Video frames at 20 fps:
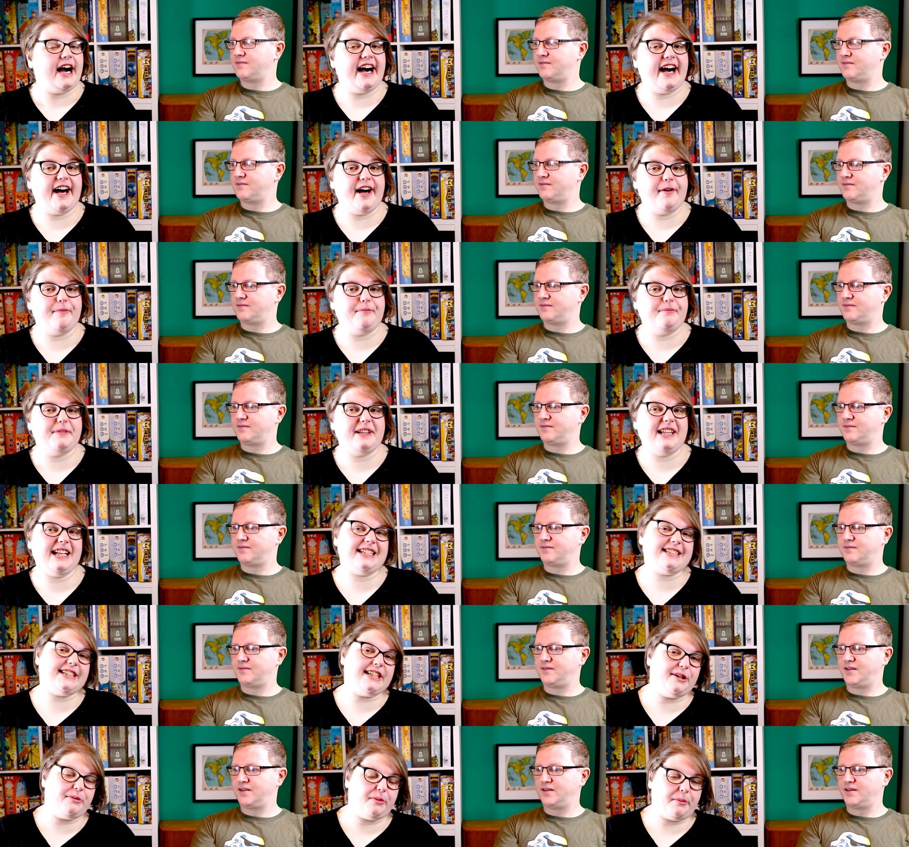Speaker 1: Um,
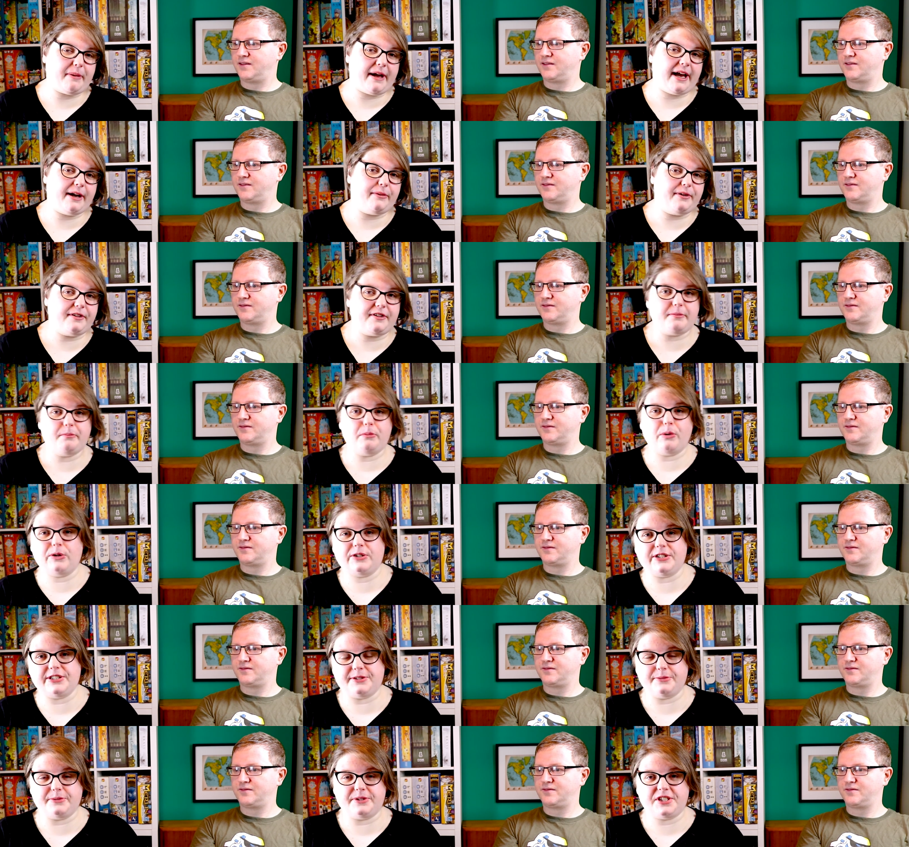less to do with penguins,
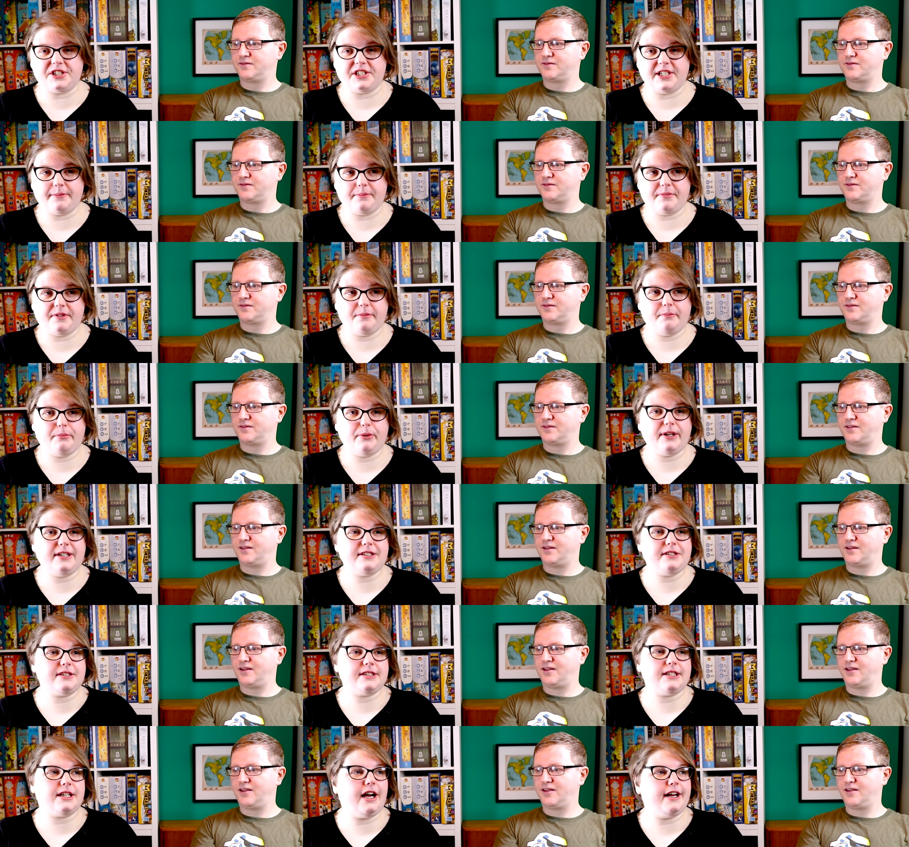more to do with ships. But I
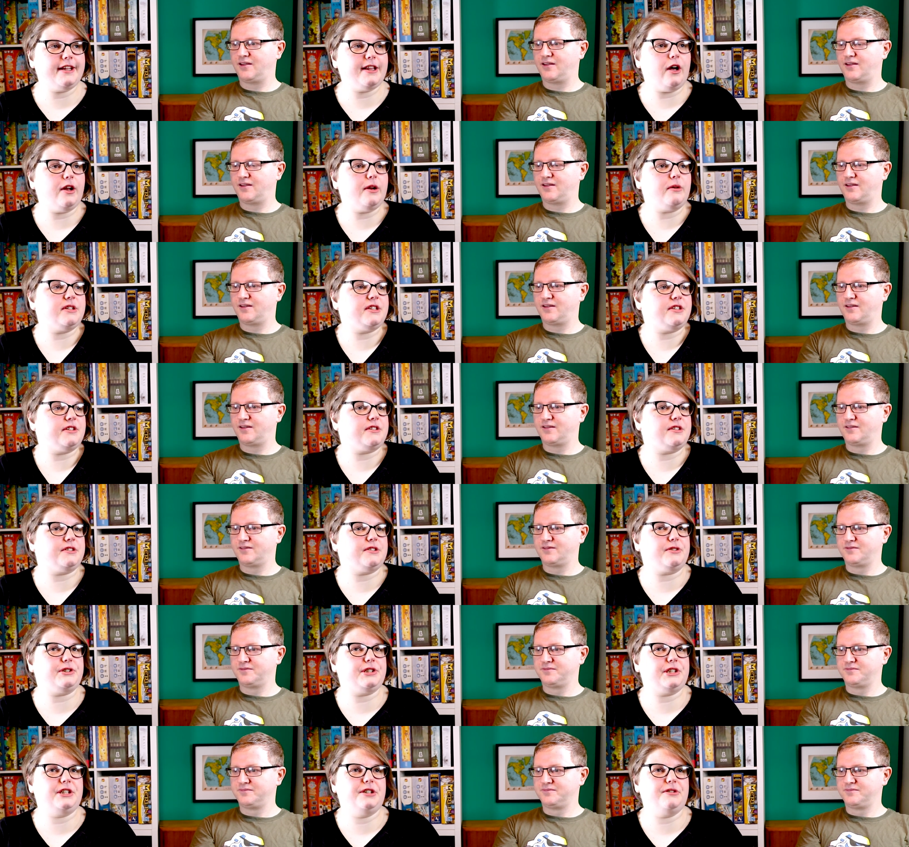just, I thought it was
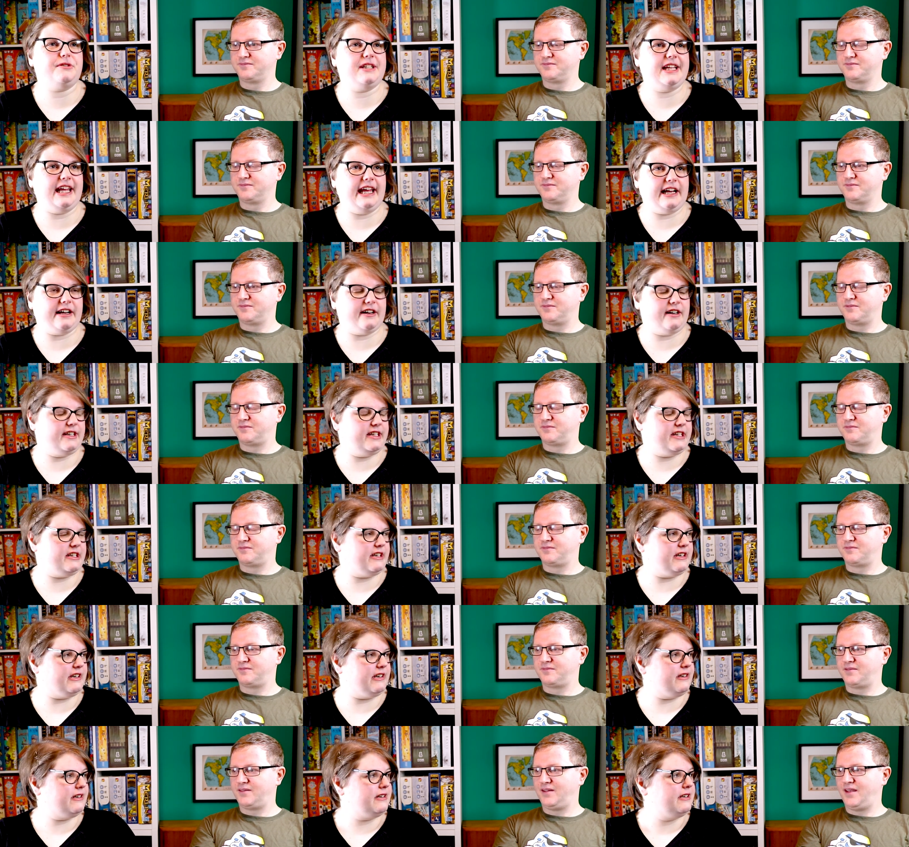just such a unique
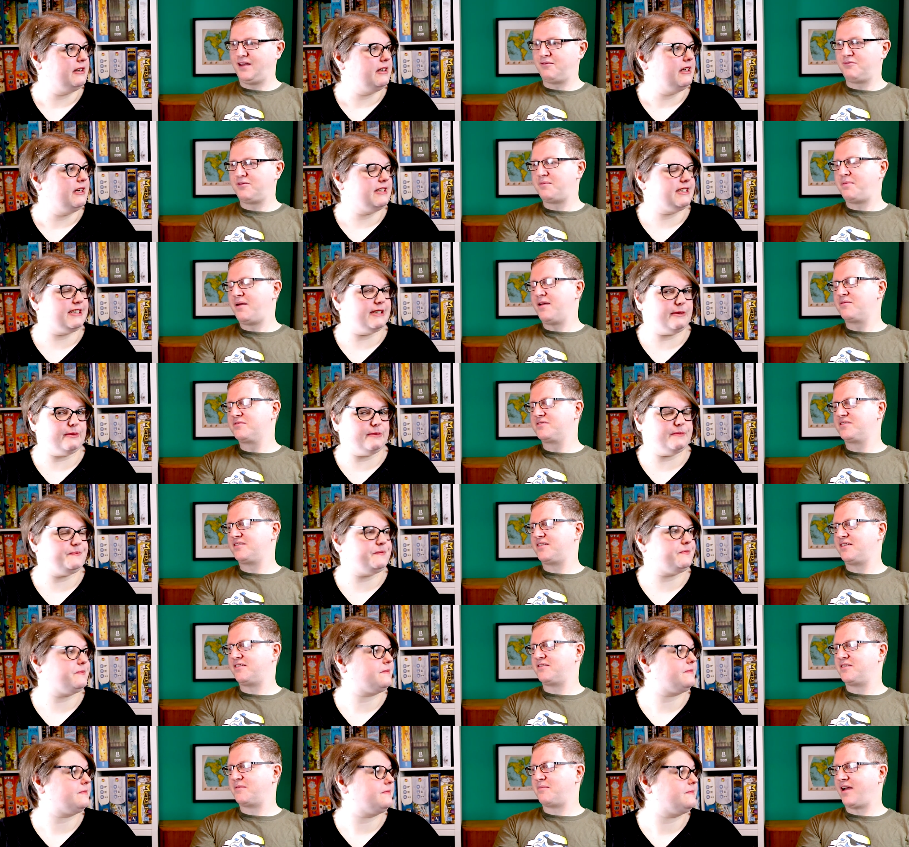idea. Yeah, well the penguins so.
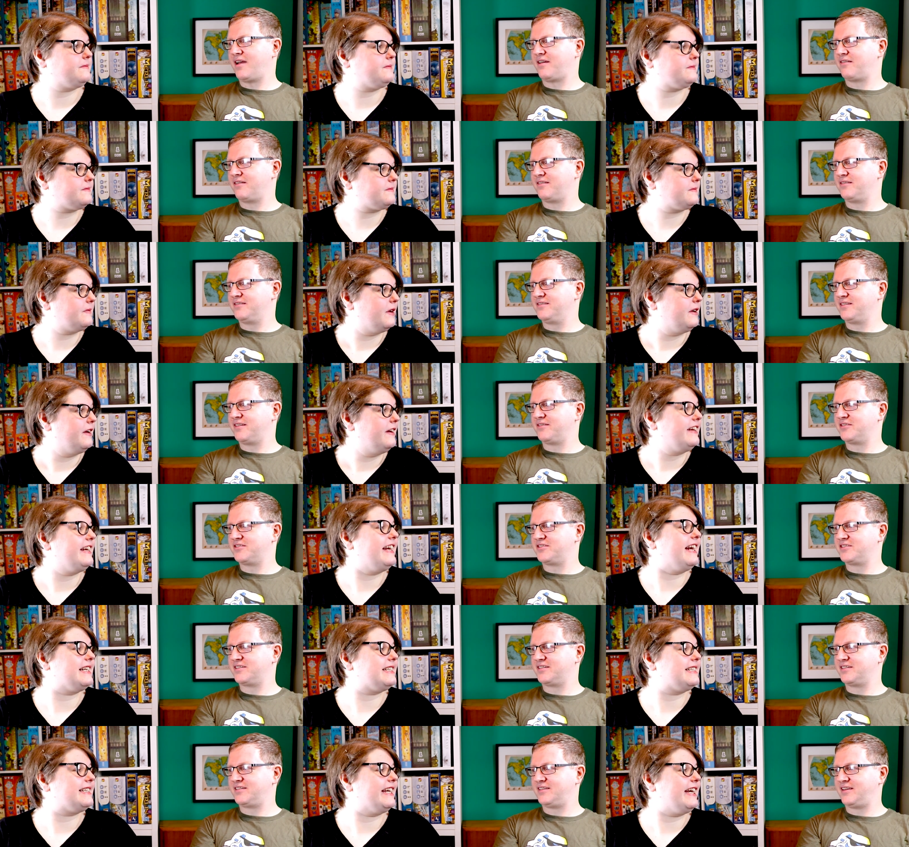
Speaker 2: are there in the background. So
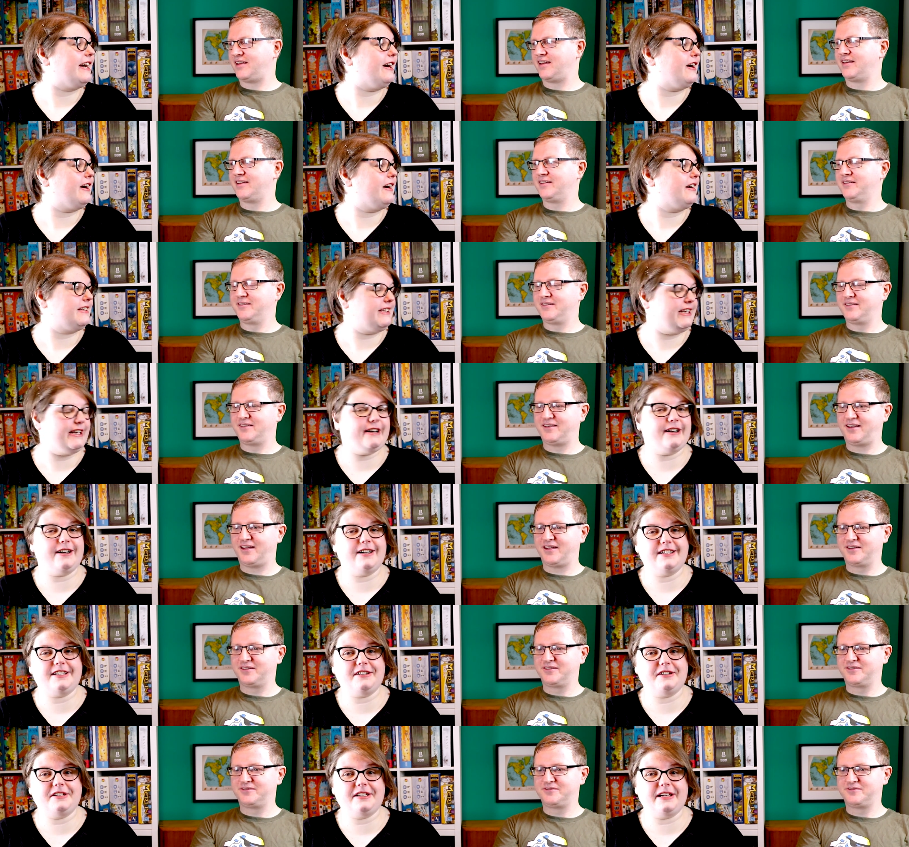yes, they
Speaker 1: are. They
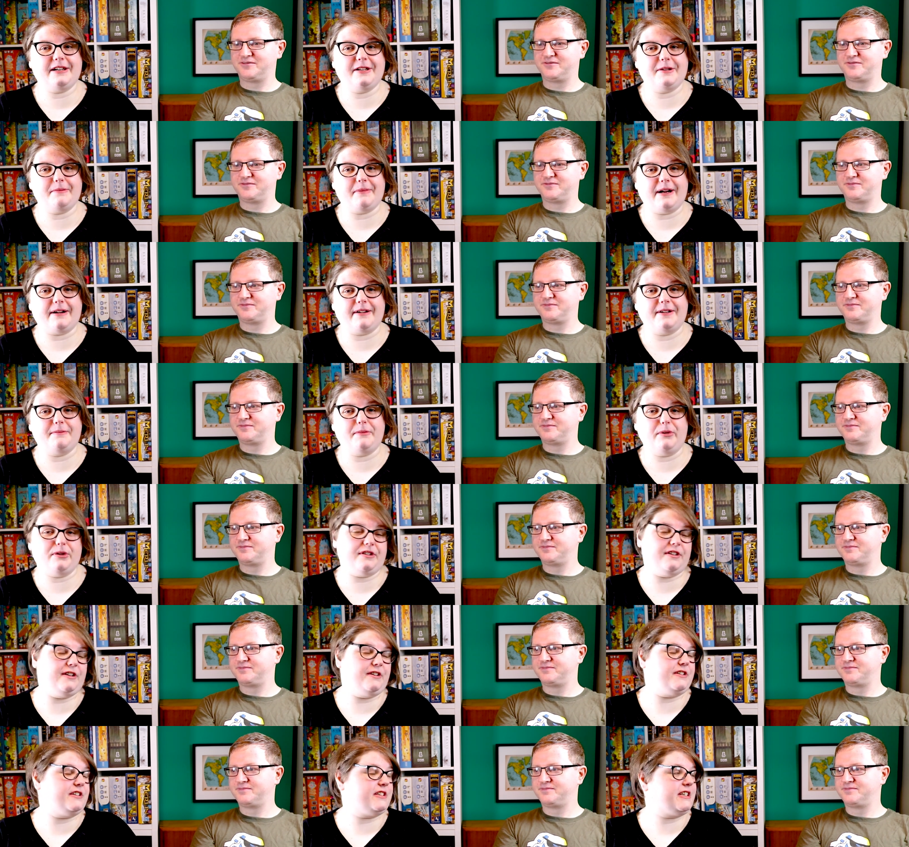are. They're there in the background.
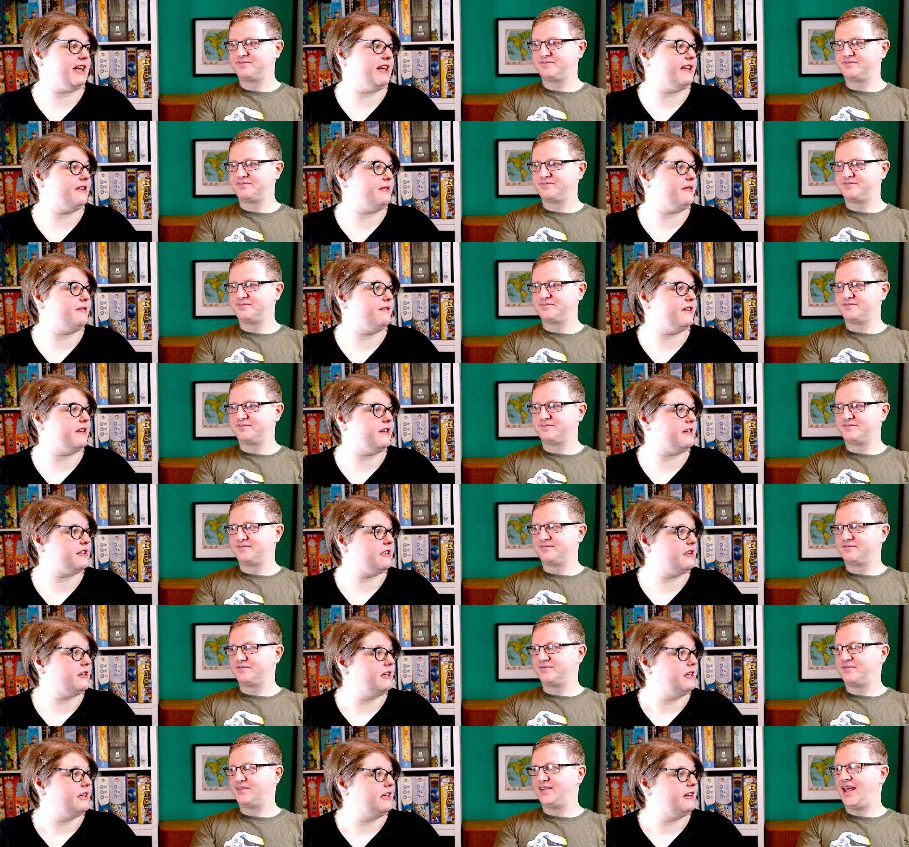Most of you are just gathering
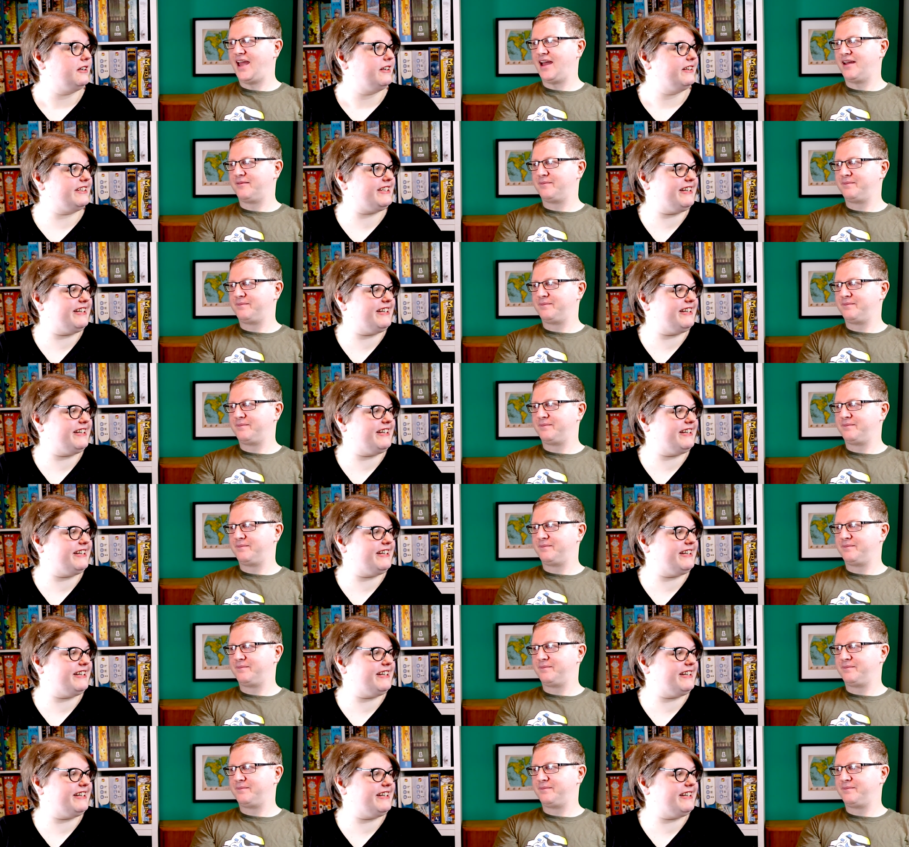fish. Yeah.